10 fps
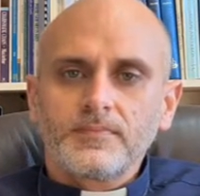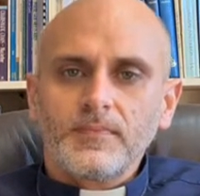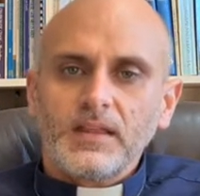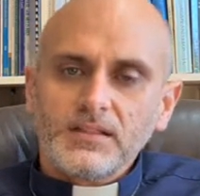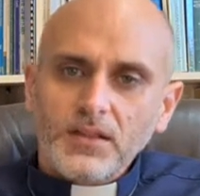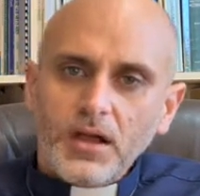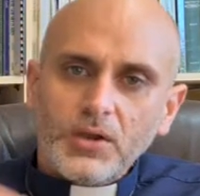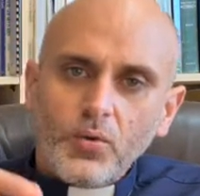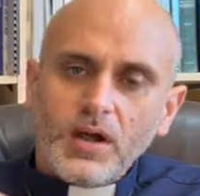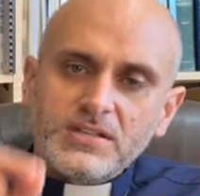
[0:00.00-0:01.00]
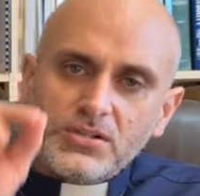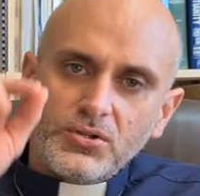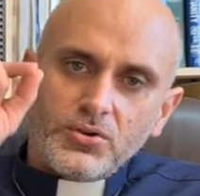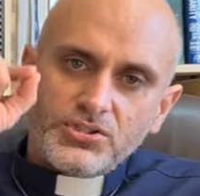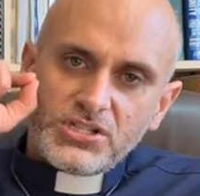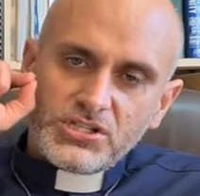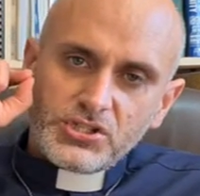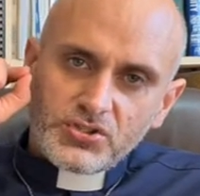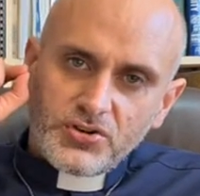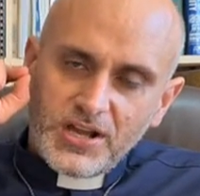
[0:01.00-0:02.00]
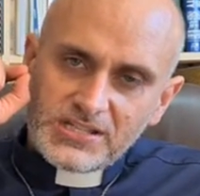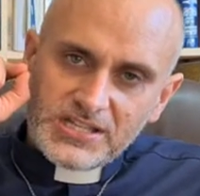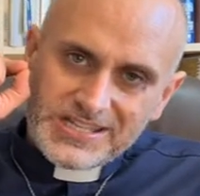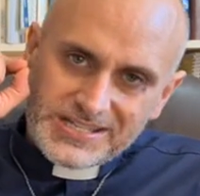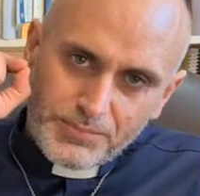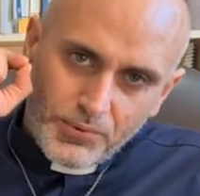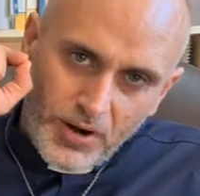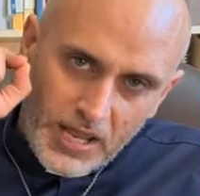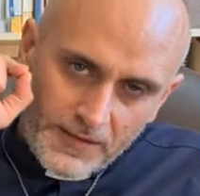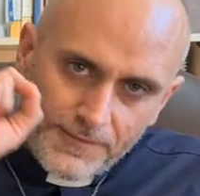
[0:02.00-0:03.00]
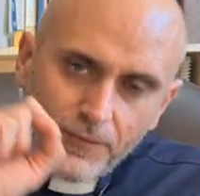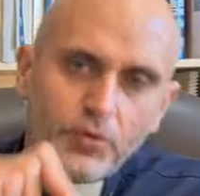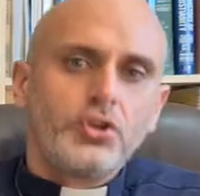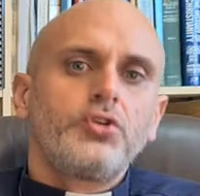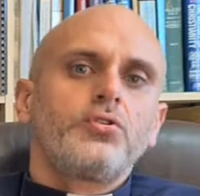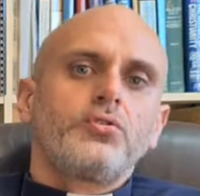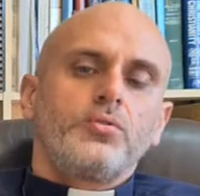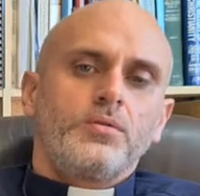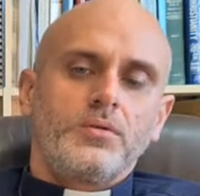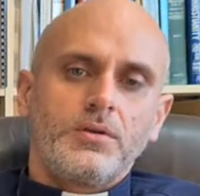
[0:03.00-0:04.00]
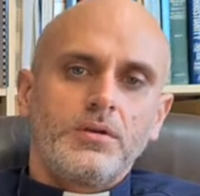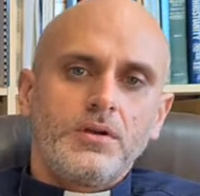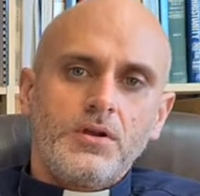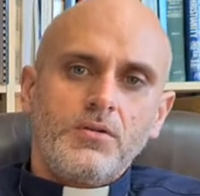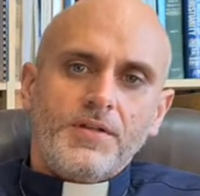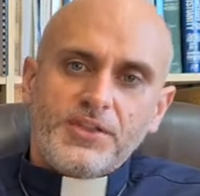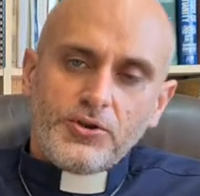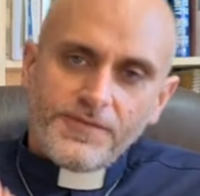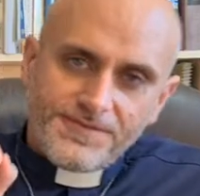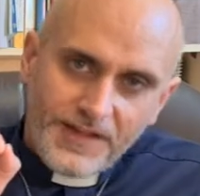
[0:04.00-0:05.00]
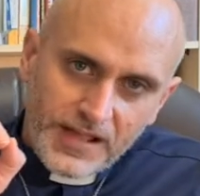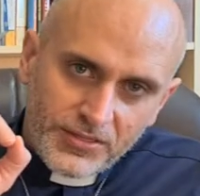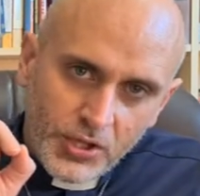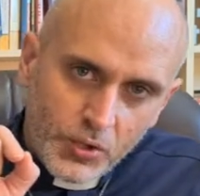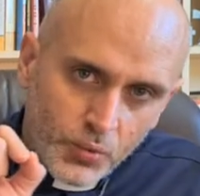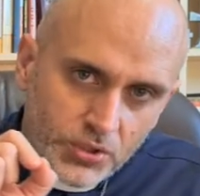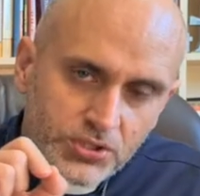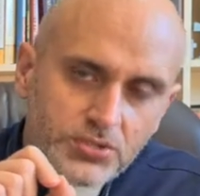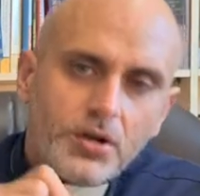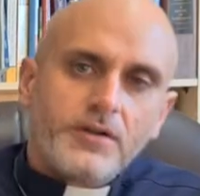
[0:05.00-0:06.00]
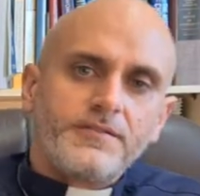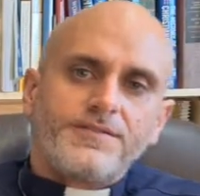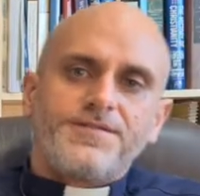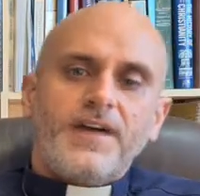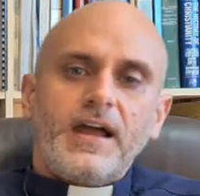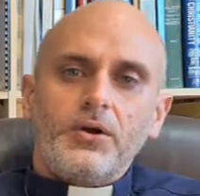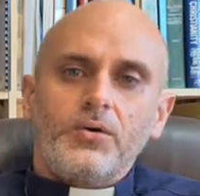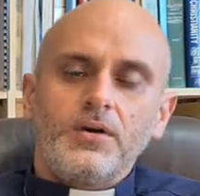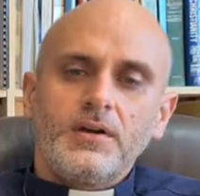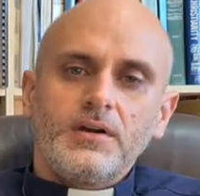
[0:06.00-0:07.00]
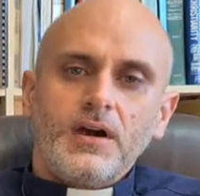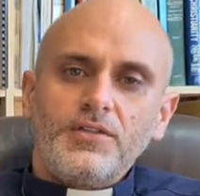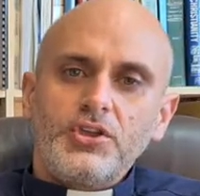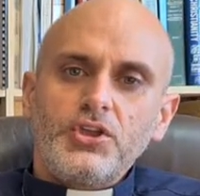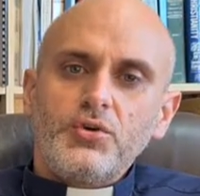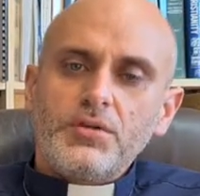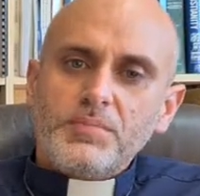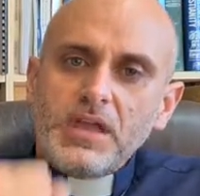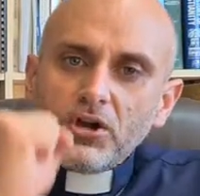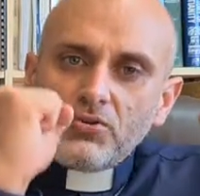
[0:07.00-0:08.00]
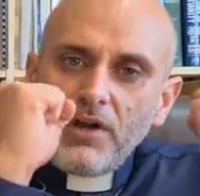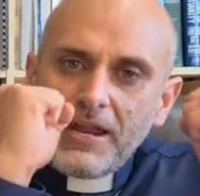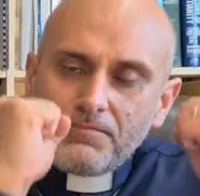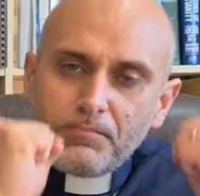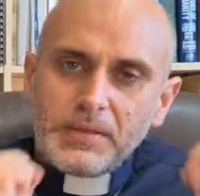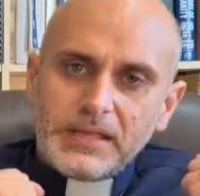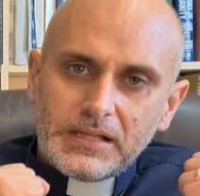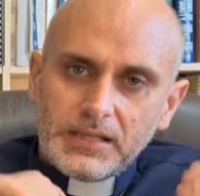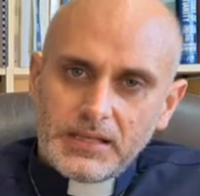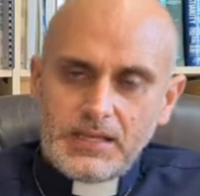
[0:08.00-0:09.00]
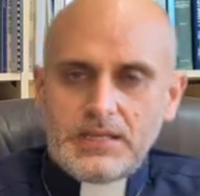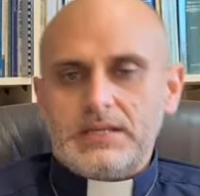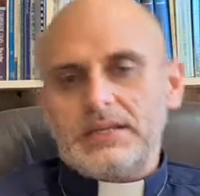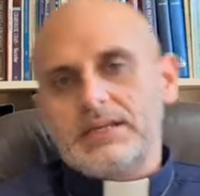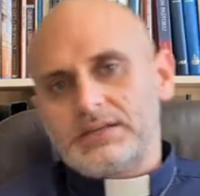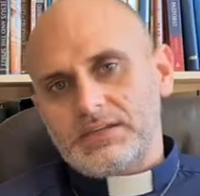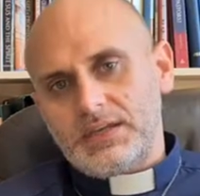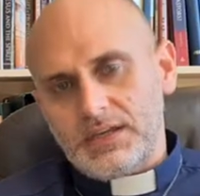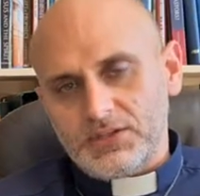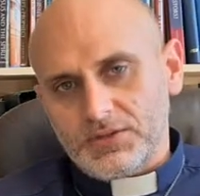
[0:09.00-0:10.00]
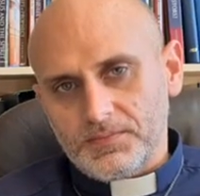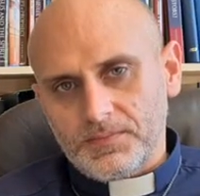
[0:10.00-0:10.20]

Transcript: And likewise, the Lord Jesus Christ is praying for you, right, that your faith would not fail and that you would be a great pillar in his kingdom.